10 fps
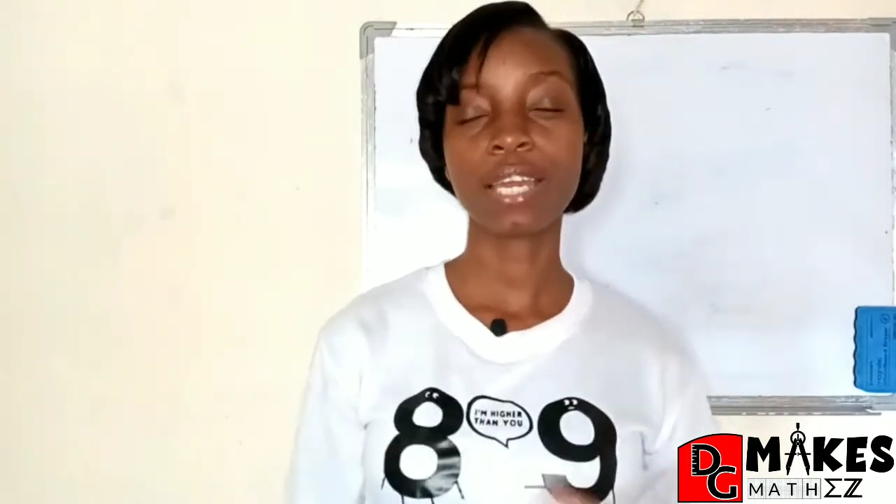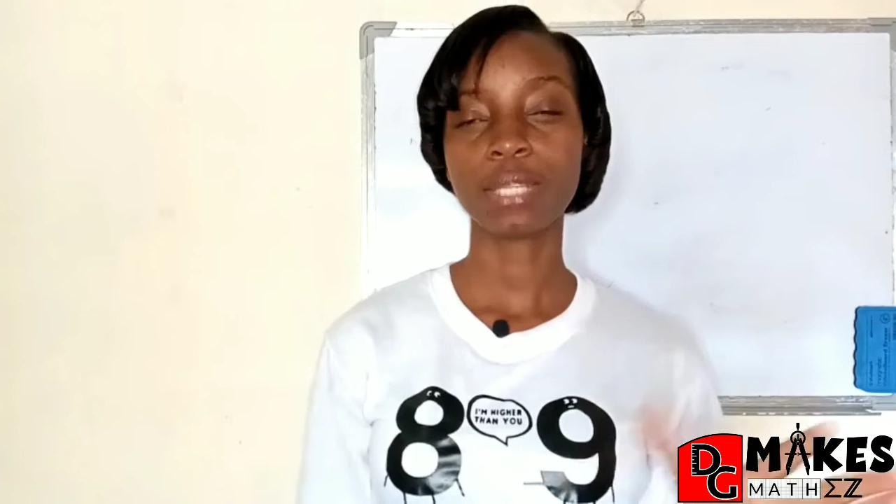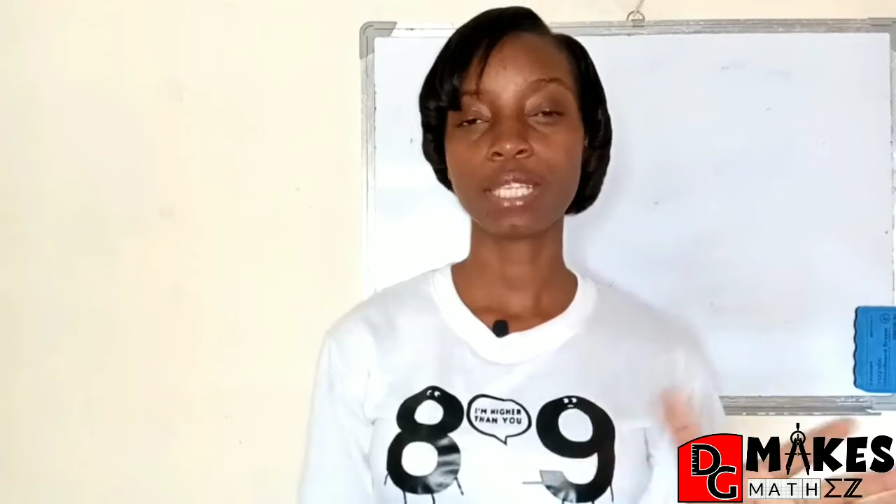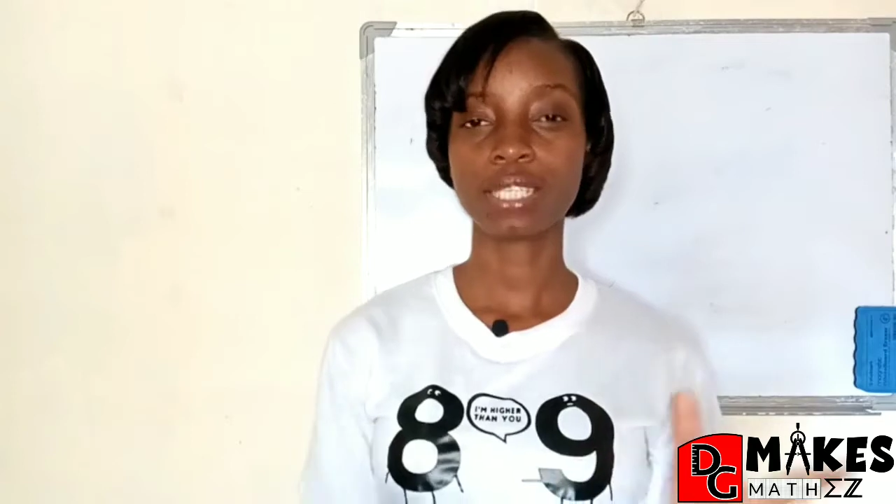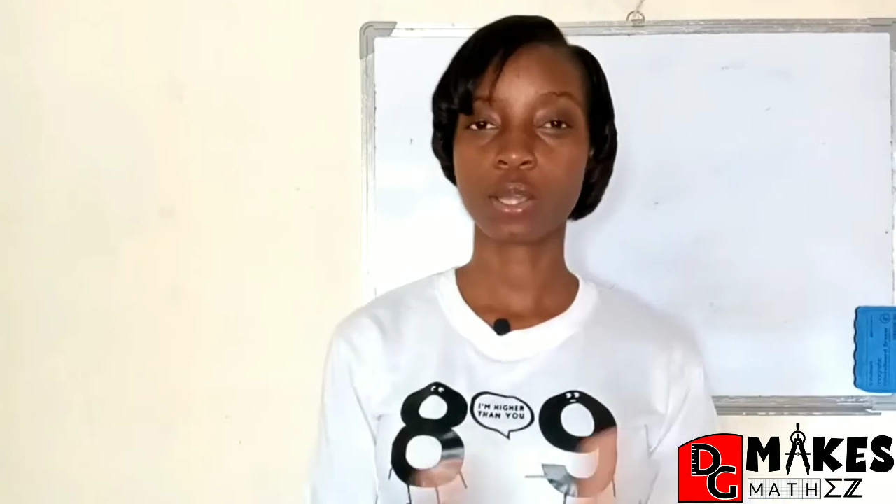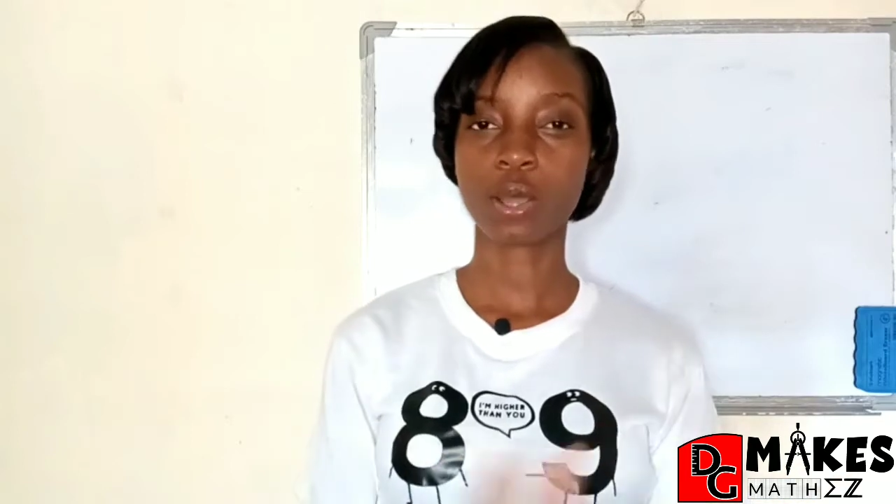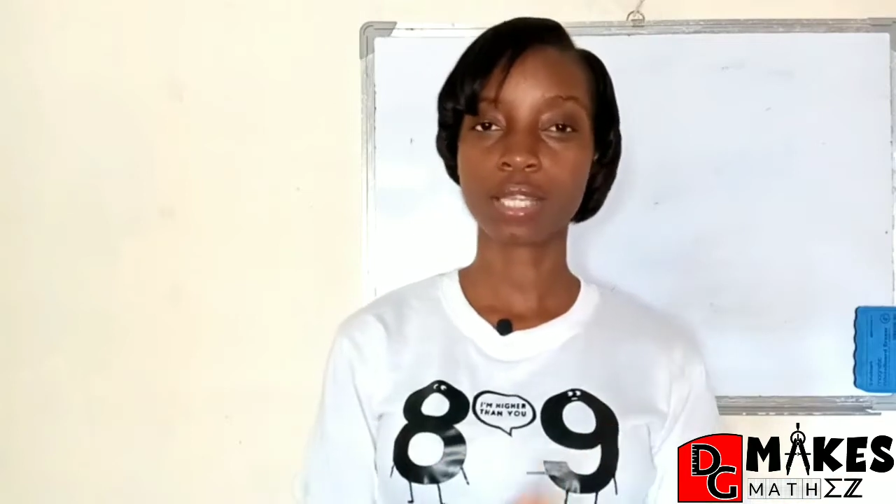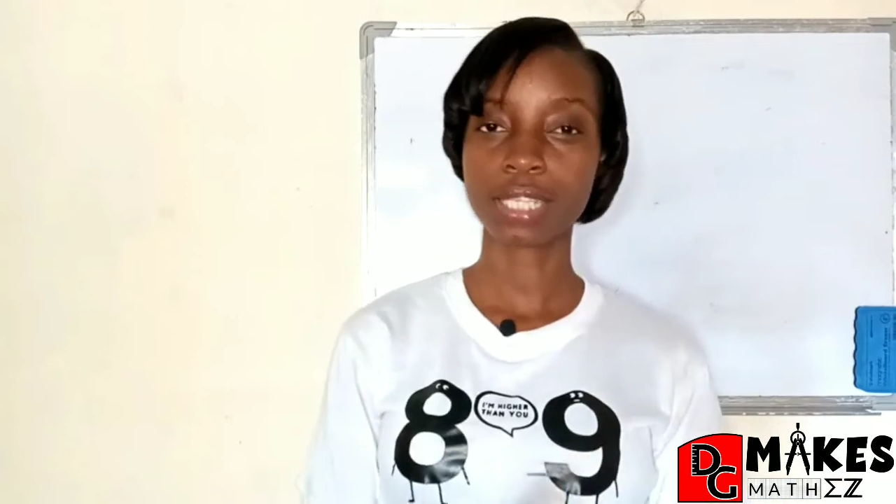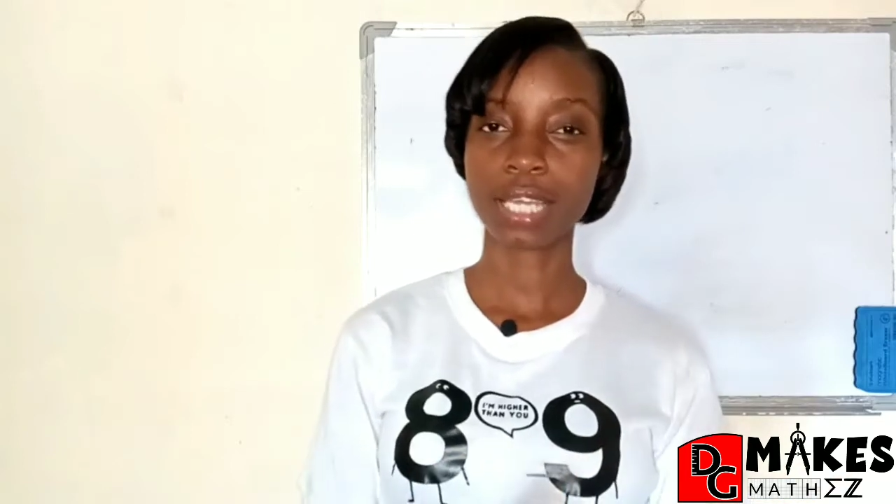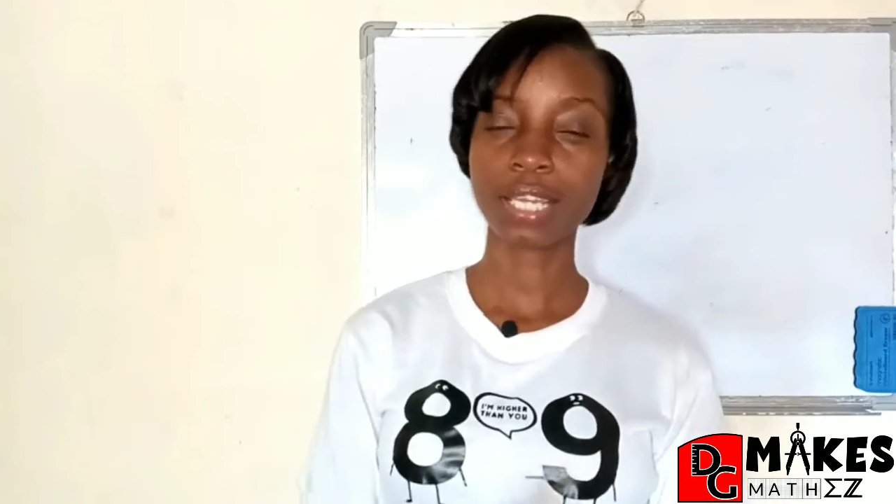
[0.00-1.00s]
with its
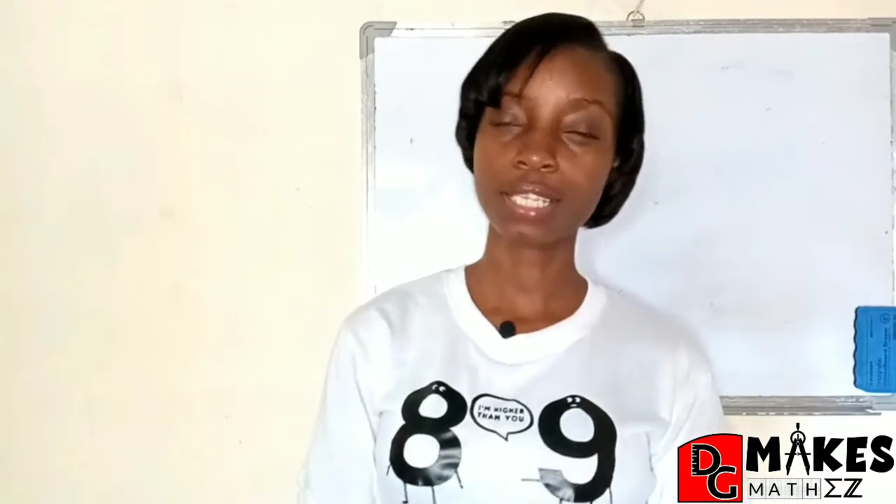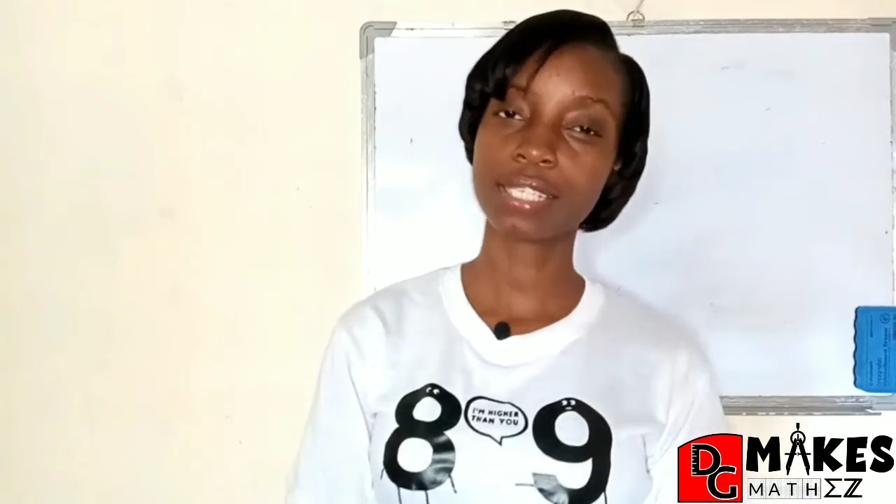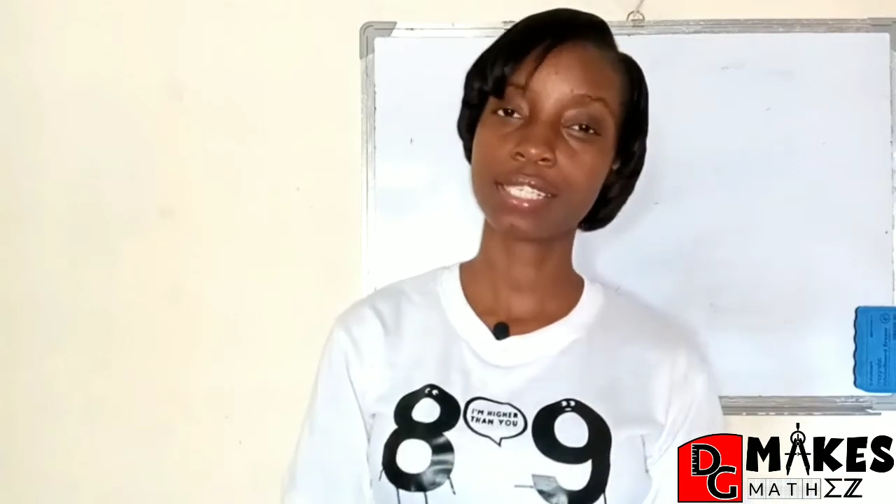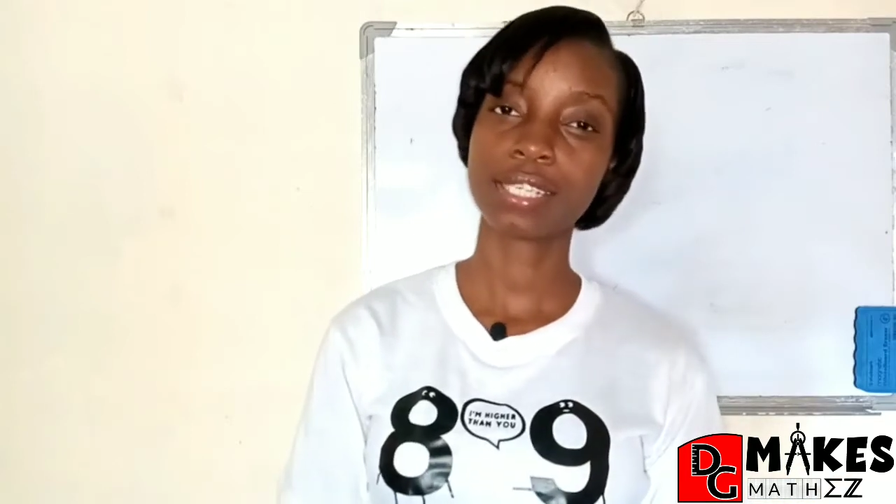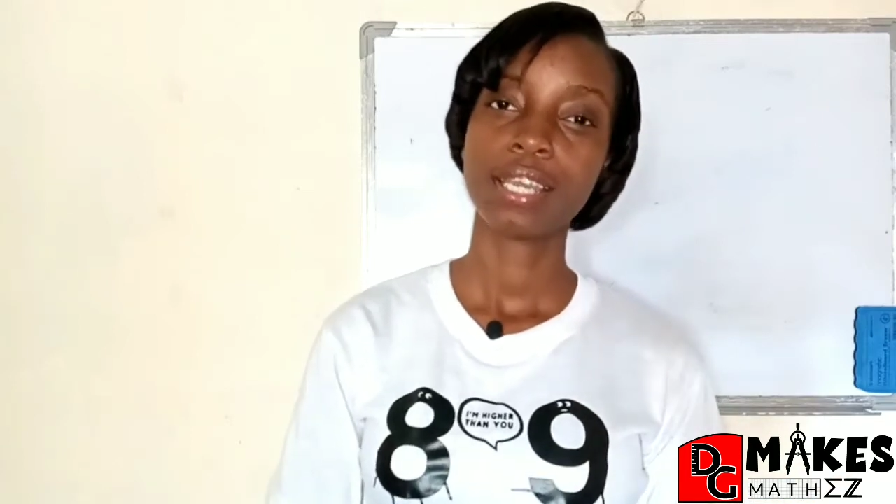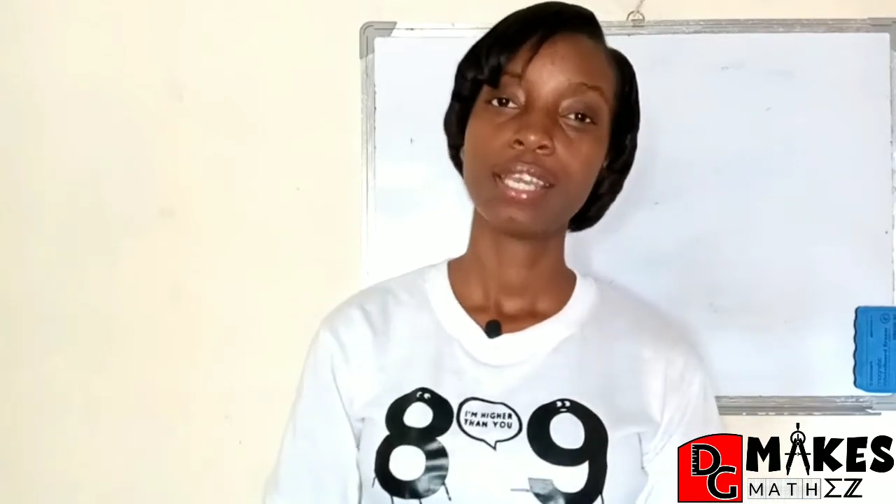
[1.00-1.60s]
contents.